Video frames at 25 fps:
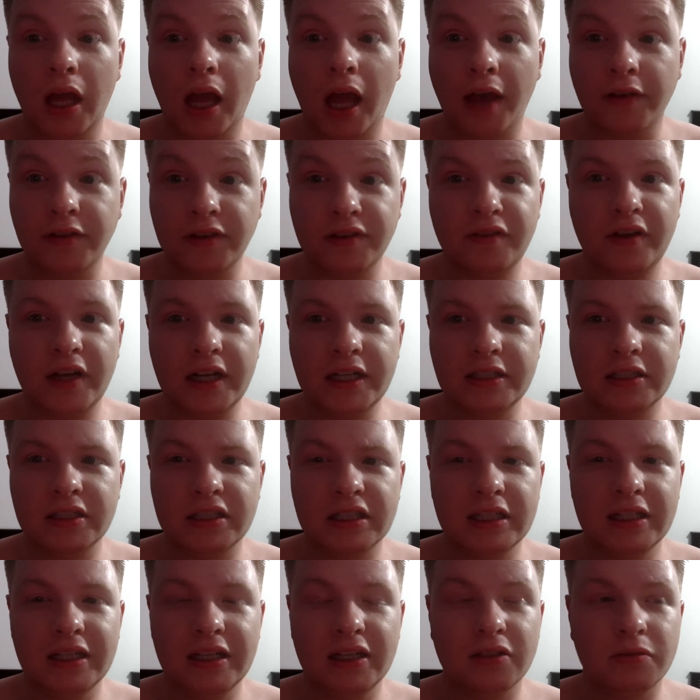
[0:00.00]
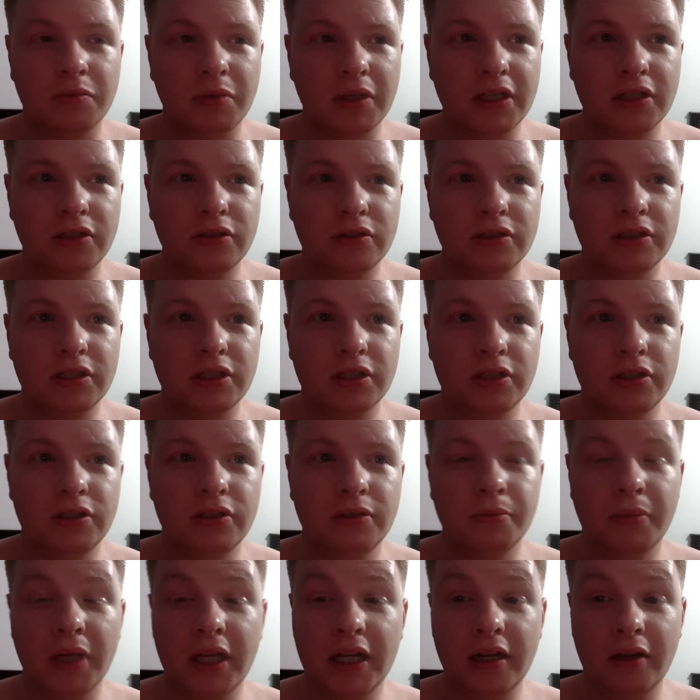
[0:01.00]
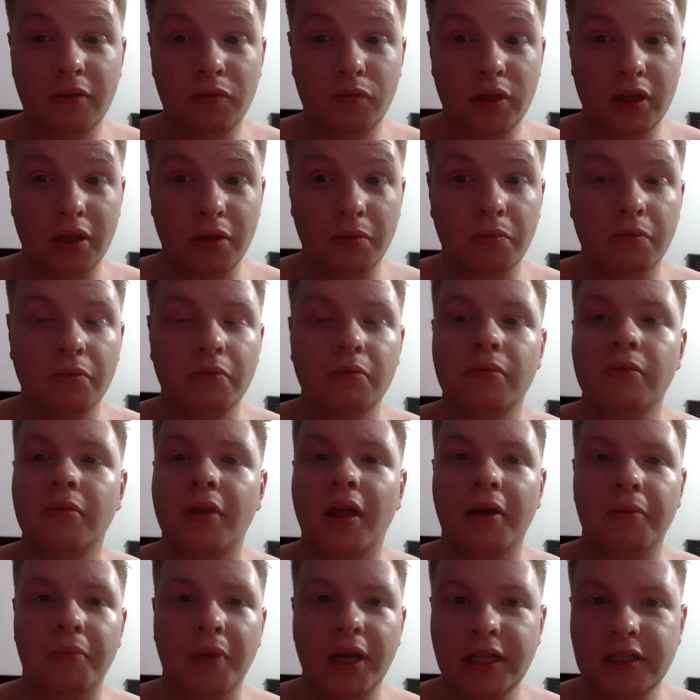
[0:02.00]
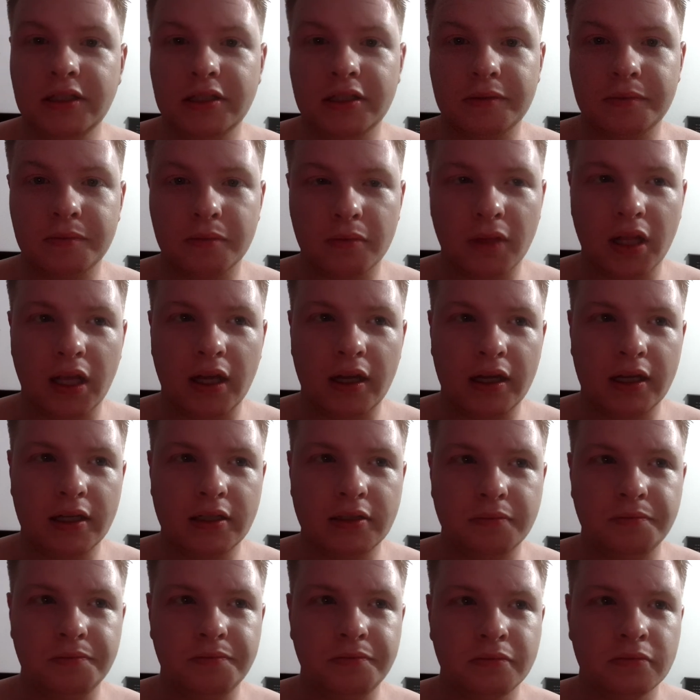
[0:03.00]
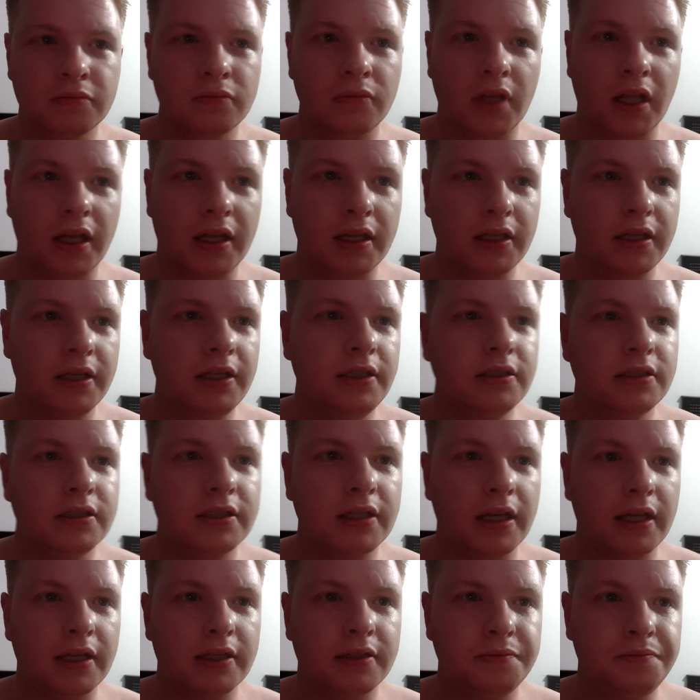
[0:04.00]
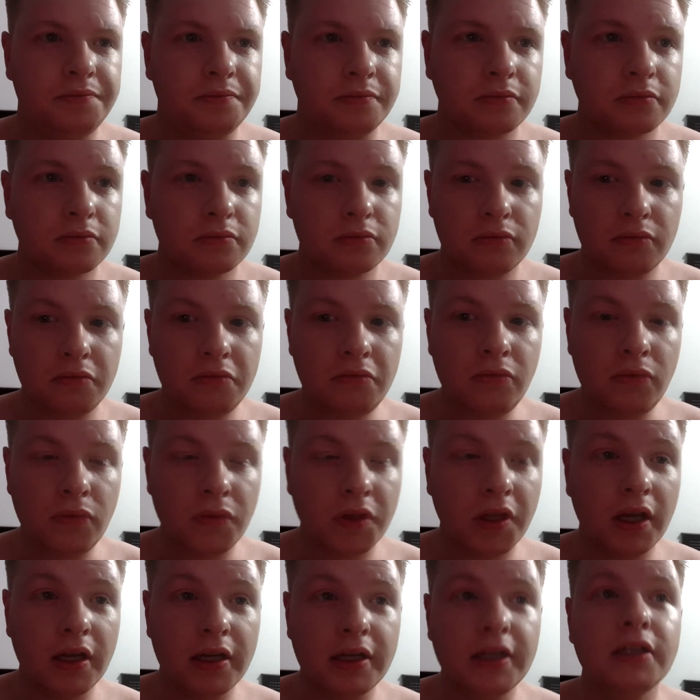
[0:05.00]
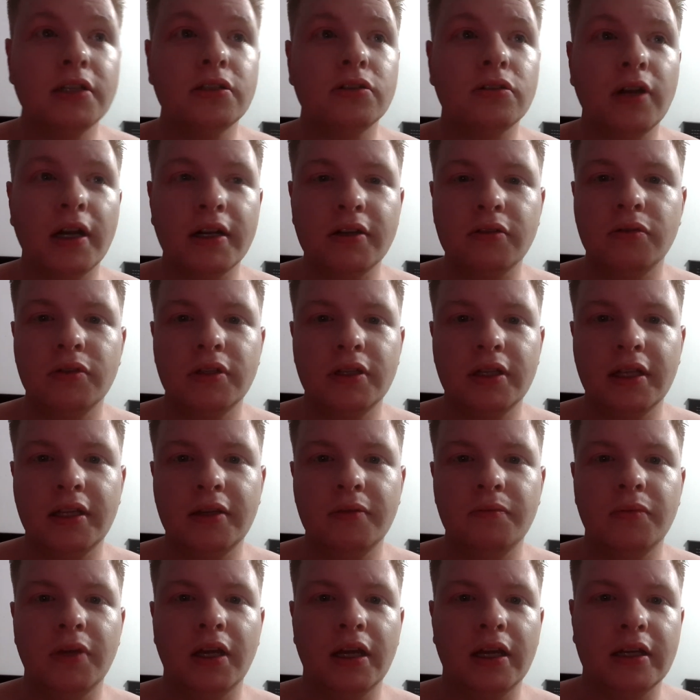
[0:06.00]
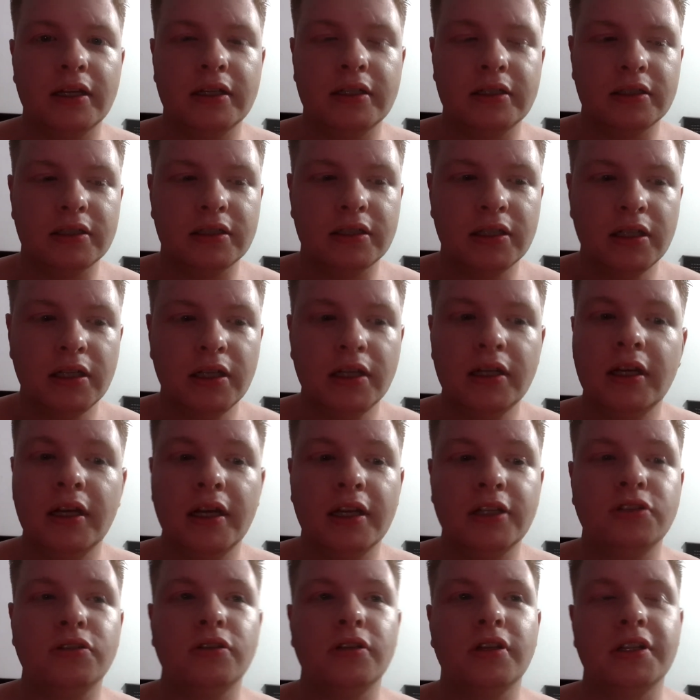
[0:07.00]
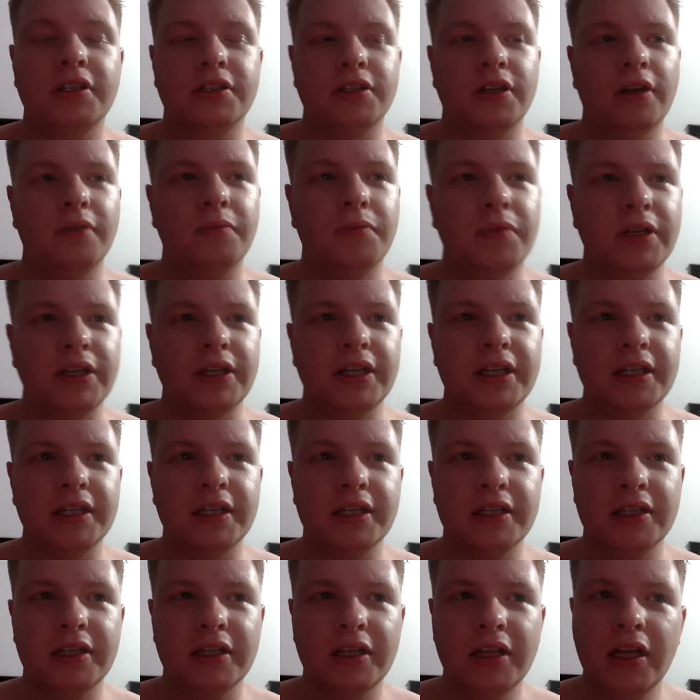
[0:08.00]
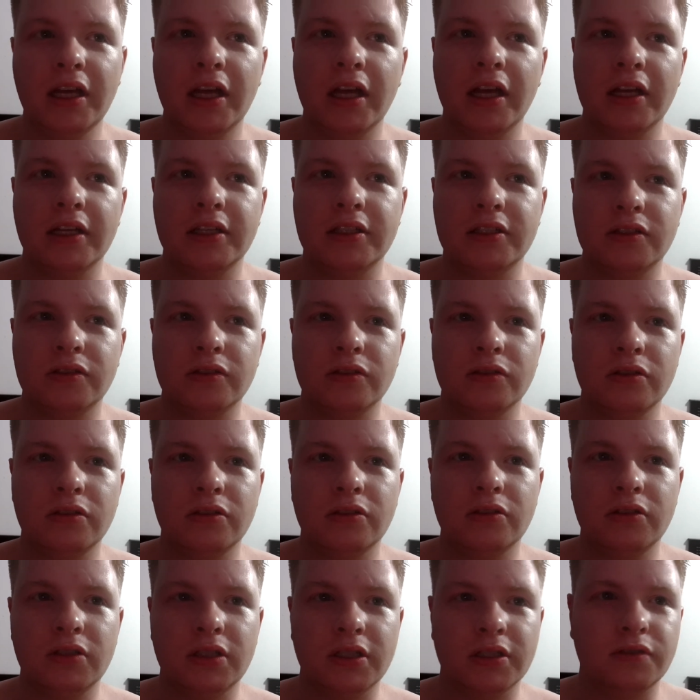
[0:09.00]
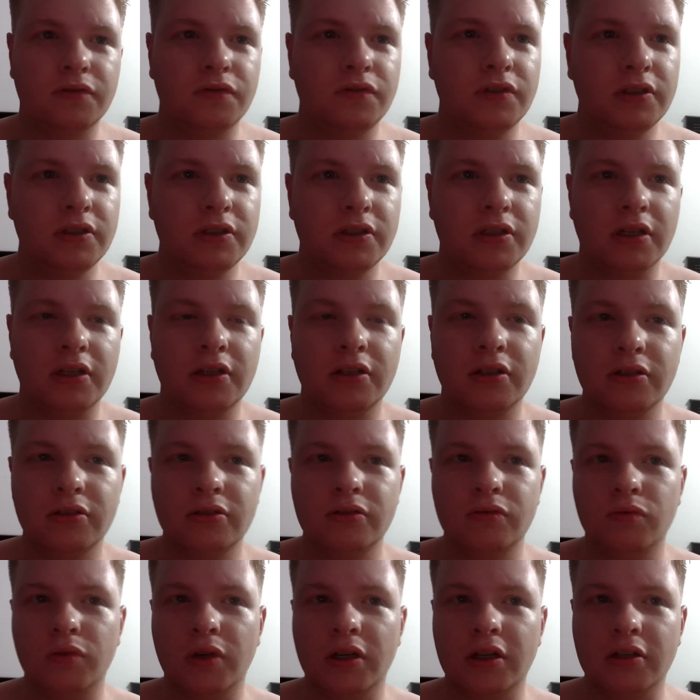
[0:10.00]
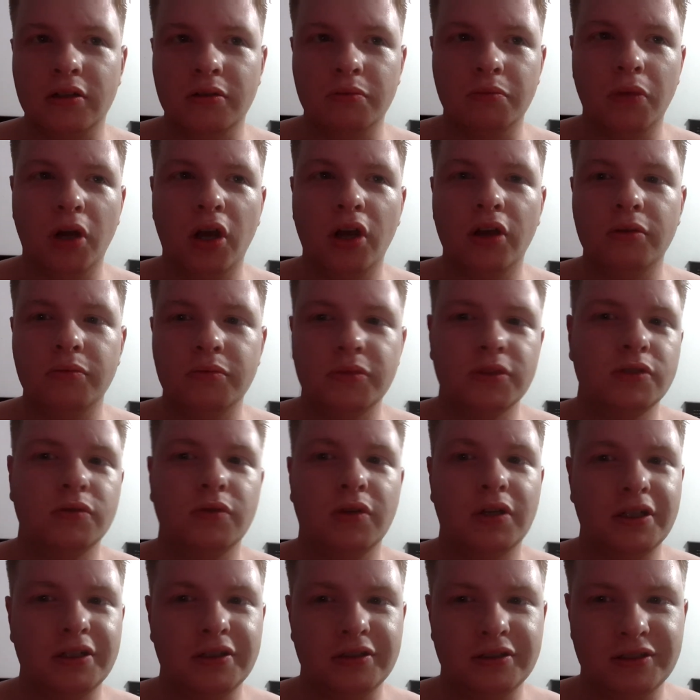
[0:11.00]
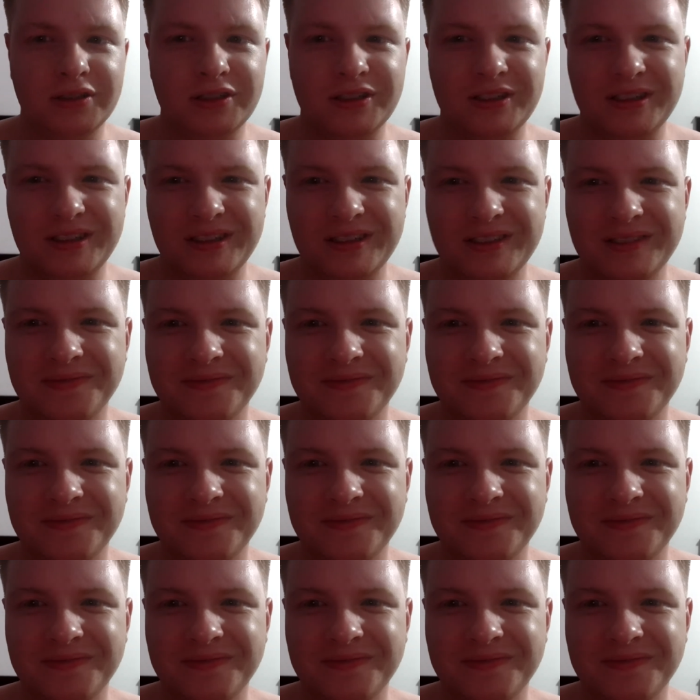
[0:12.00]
having fun. It's been good to meet up with my mates and their kids, and yeah, to interact with them and enjoy the time here. It's just feels like a good welcome home as well, so